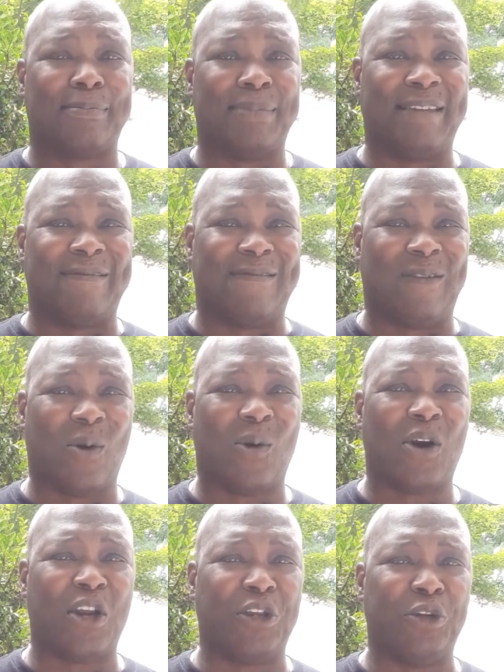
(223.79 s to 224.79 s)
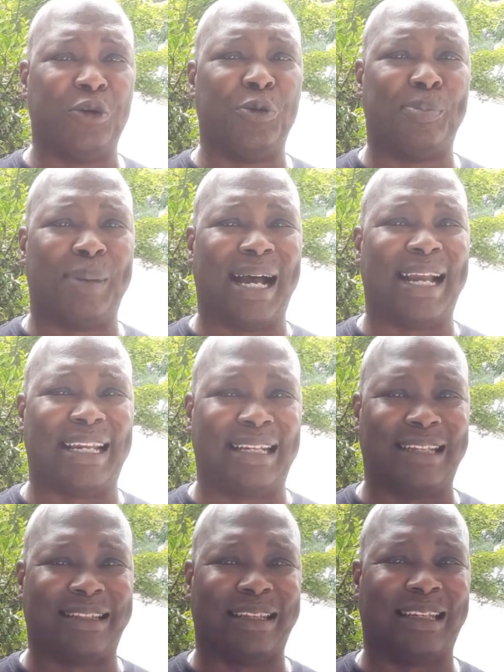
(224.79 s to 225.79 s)
Before you buy
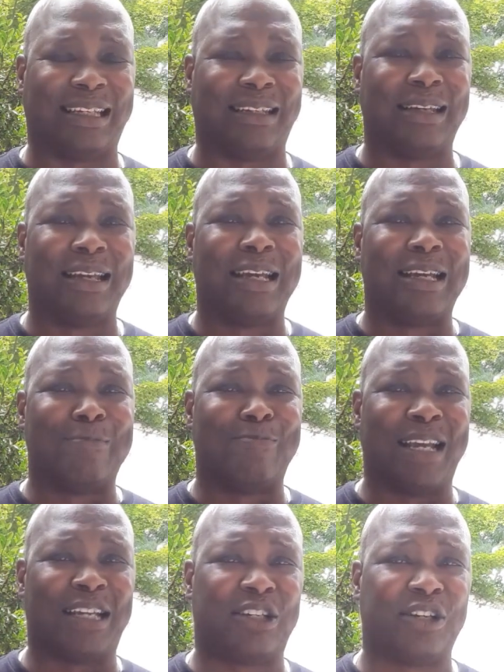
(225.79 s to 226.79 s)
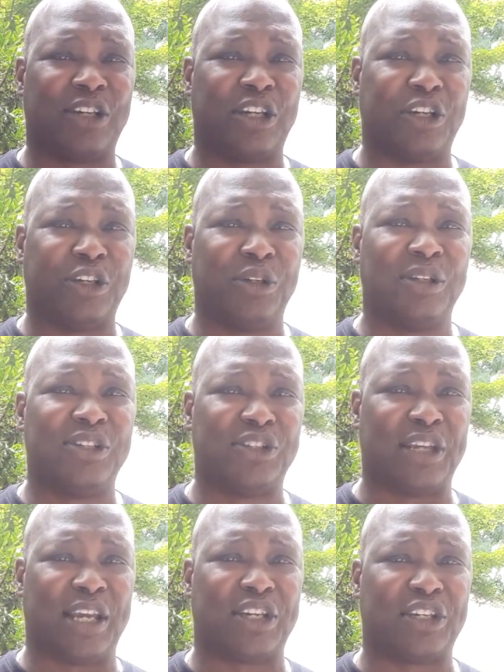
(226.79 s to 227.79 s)
anything, make sure your
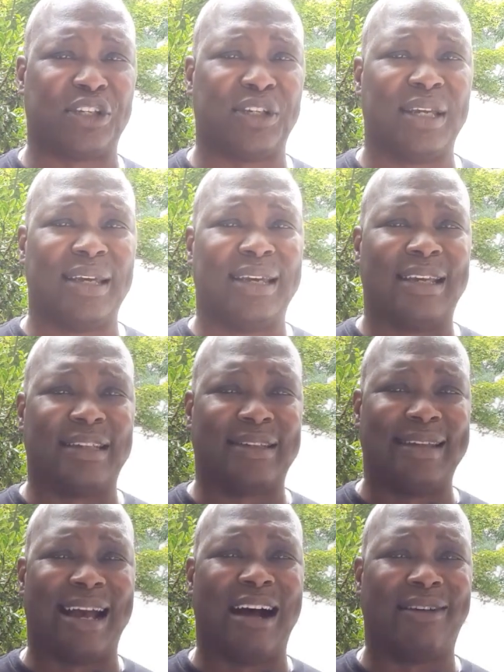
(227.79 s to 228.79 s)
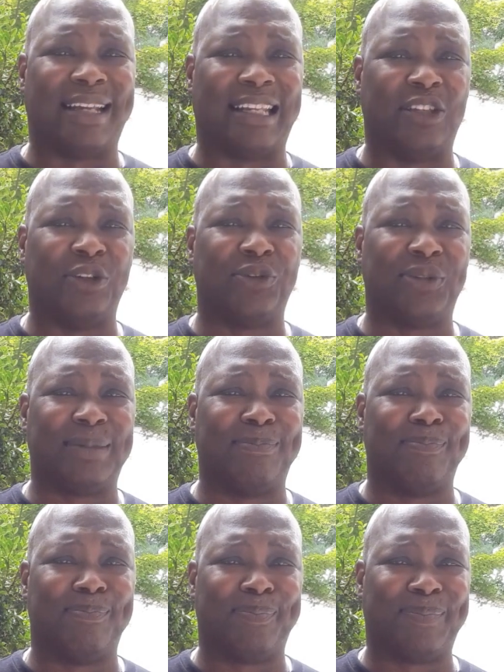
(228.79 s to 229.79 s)
utilization is down and use the
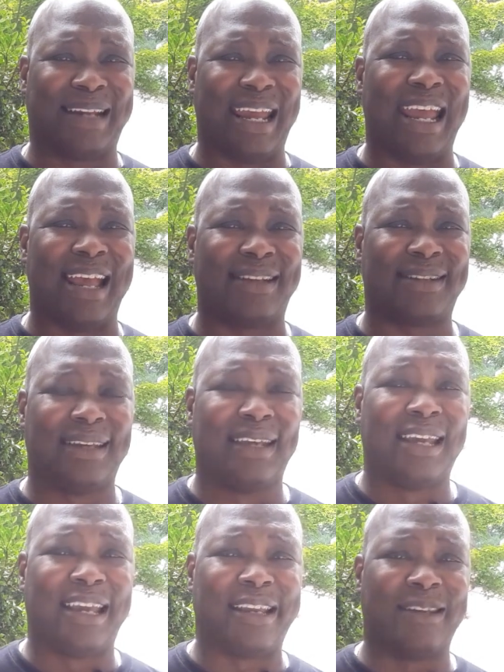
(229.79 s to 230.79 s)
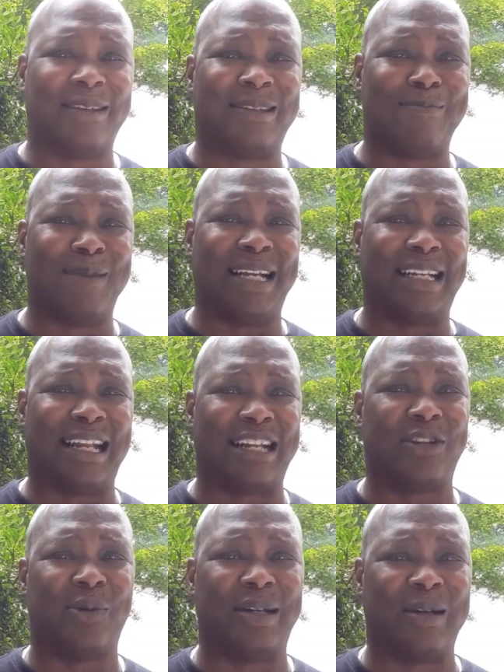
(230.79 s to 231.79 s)
cash and use the money
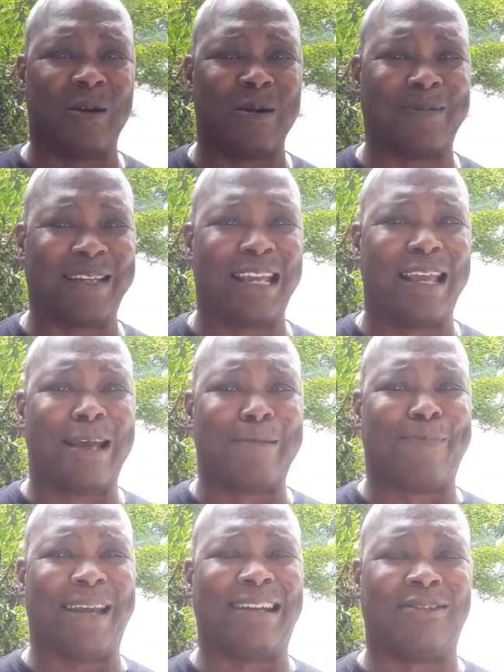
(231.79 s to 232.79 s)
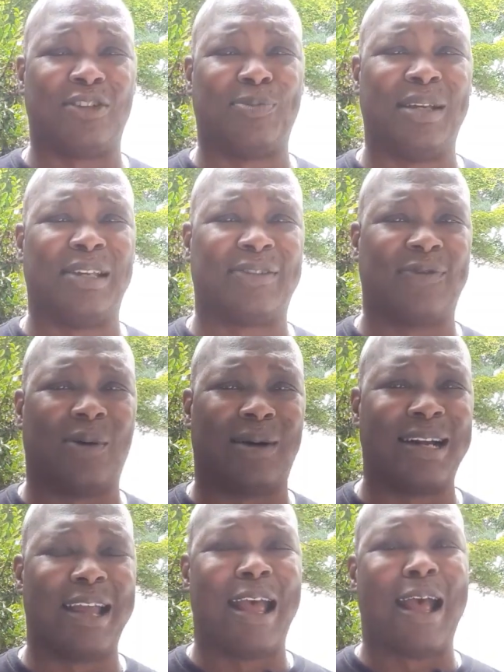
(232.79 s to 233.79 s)
that you would normally pay those bills for,
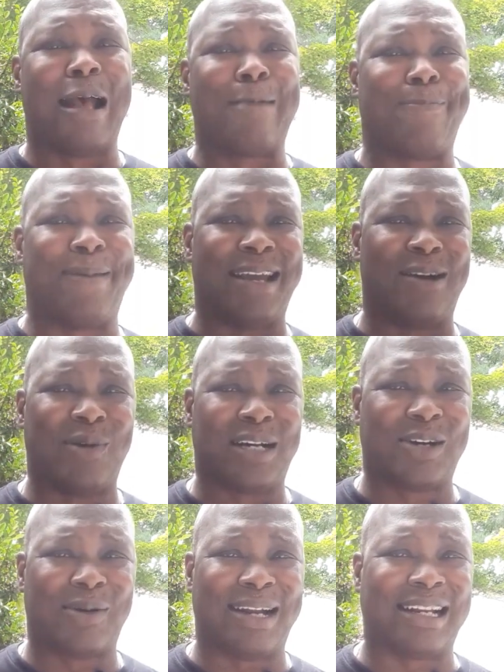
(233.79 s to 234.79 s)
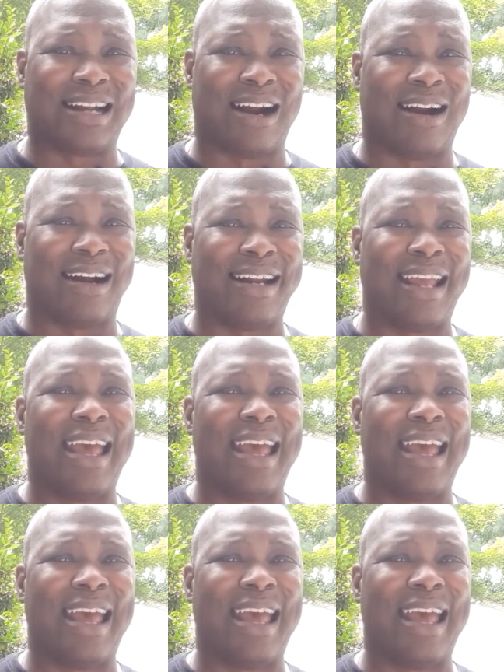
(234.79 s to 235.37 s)
pay them with credit card,